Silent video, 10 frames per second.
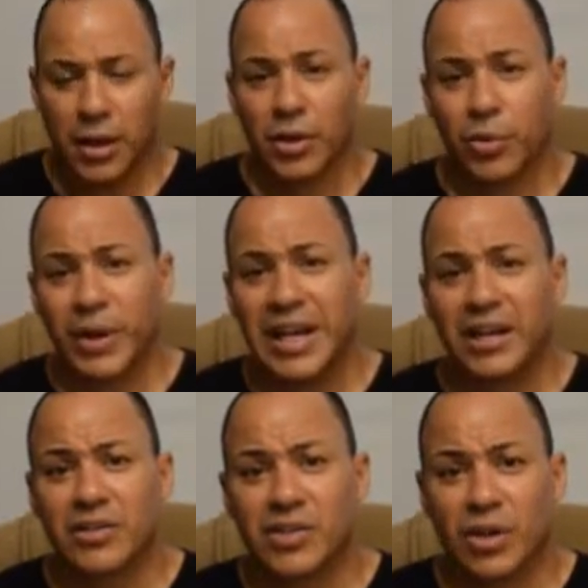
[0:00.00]
3
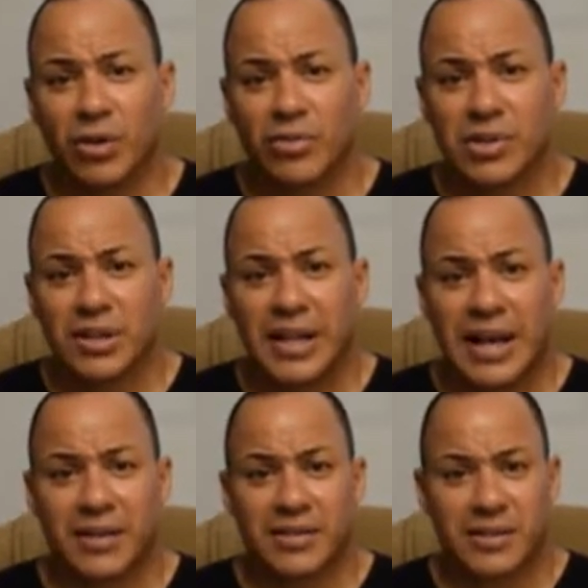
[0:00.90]
concerns
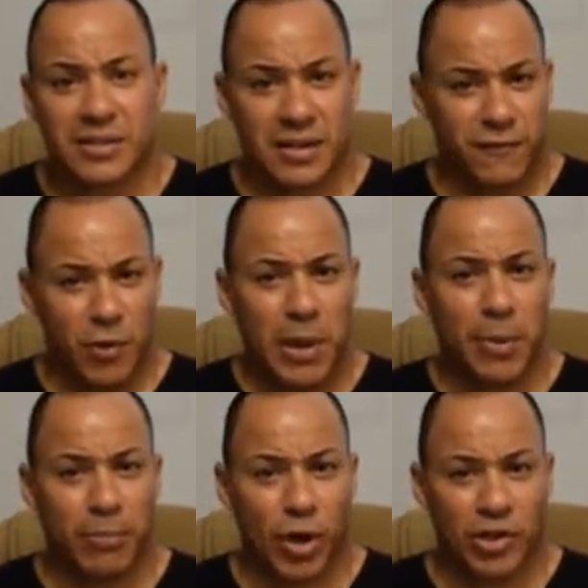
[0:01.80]
that a few
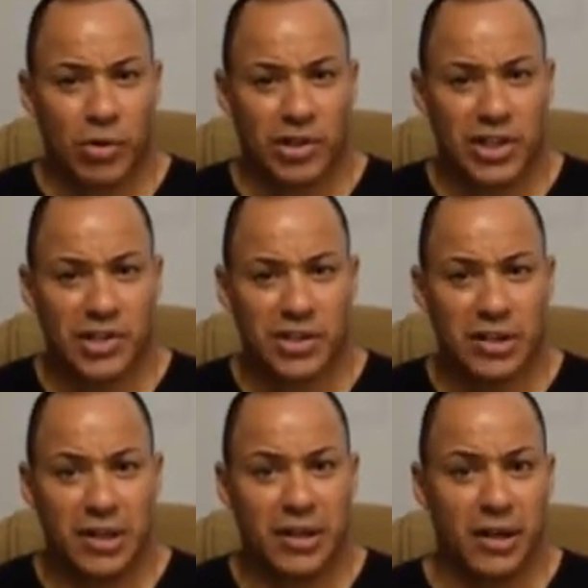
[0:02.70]
people have brought to our attention,
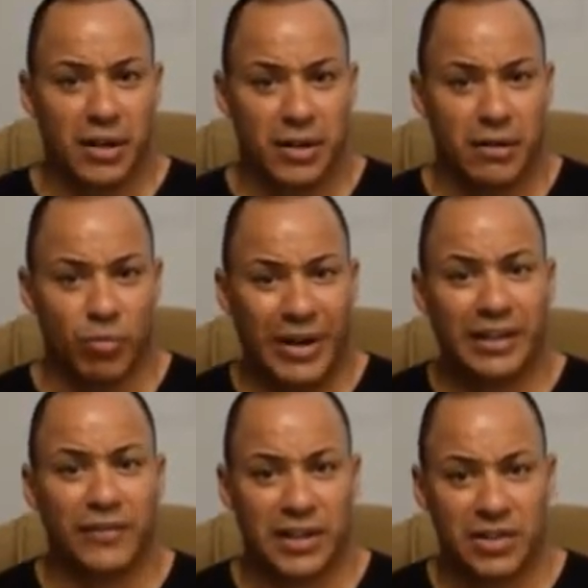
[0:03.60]
and they're
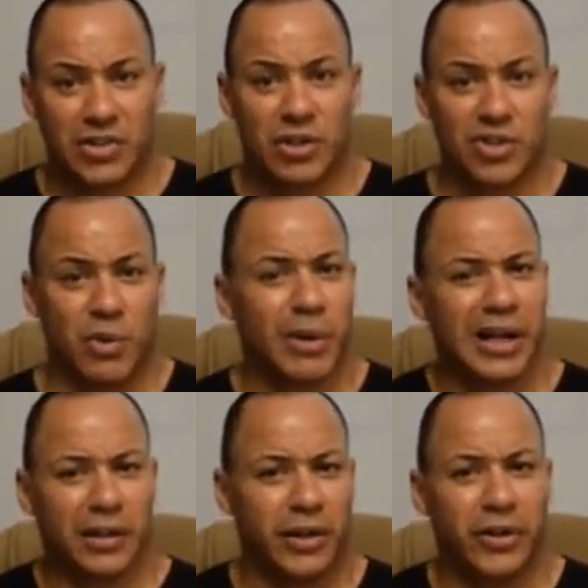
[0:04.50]
relevant concerns, and we want
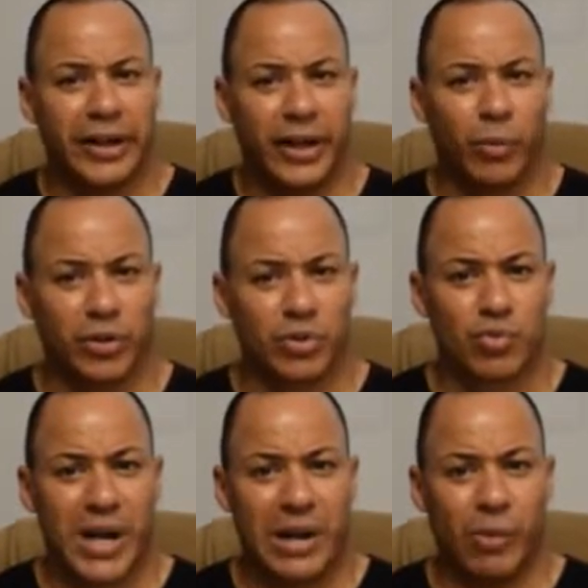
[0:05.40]
to clear the air with
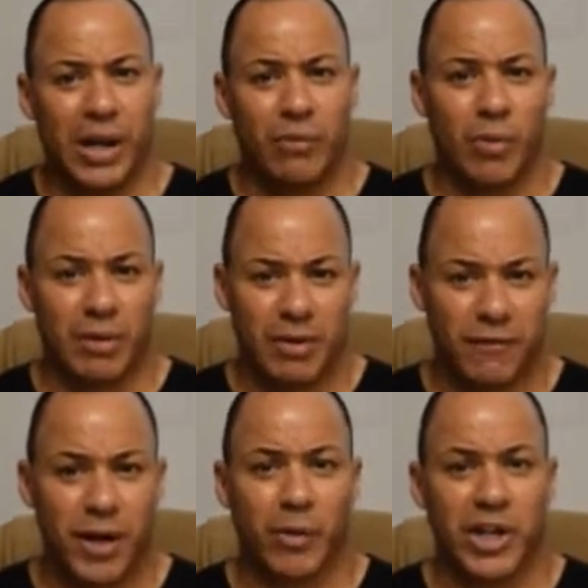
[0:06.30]
those right away. We want to be
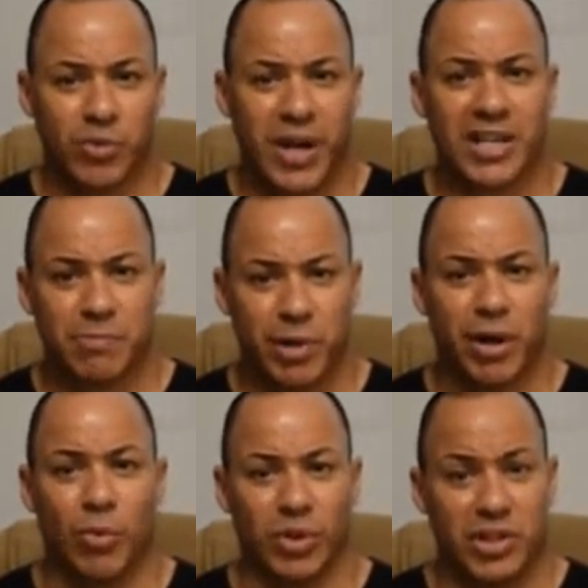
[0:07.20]
very
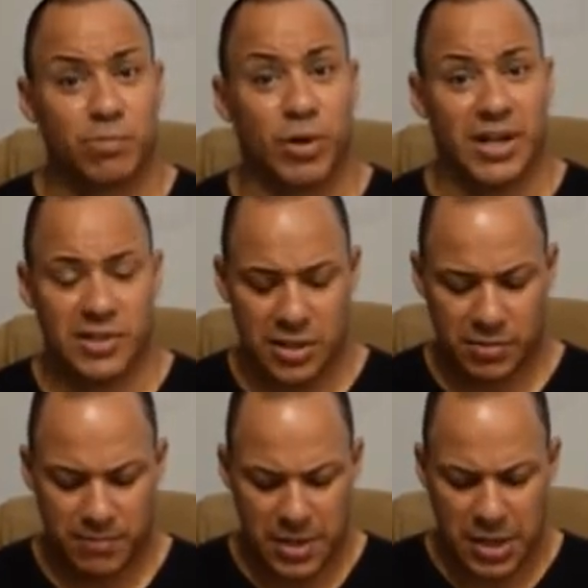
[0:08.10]
transparent with this
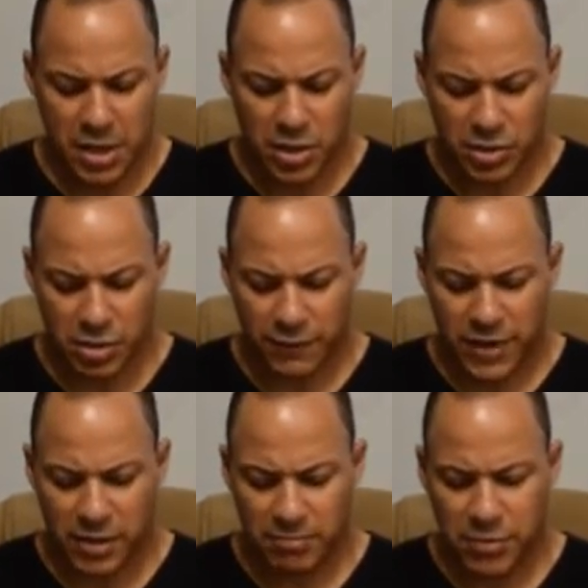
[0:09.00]
process. So
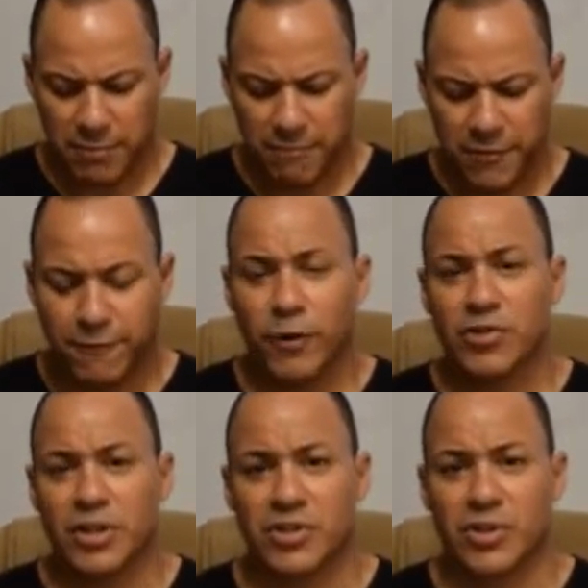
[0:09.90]
the
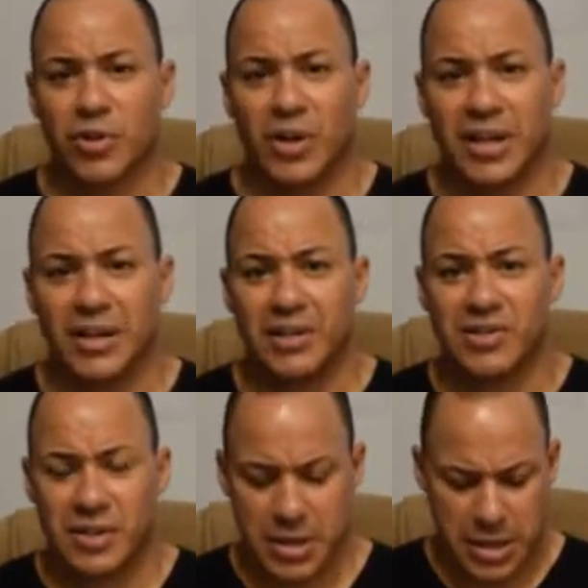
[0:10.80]
first concern
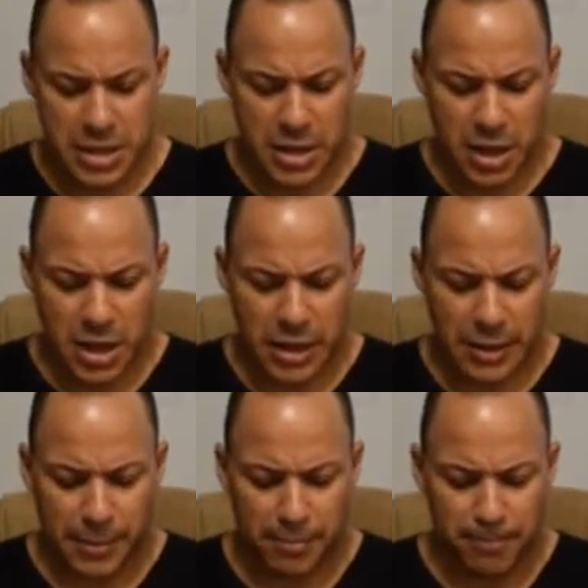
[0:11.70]
is
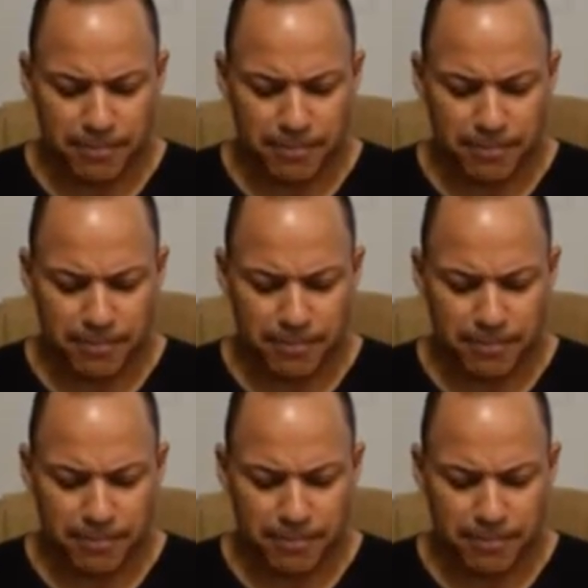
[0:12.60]
our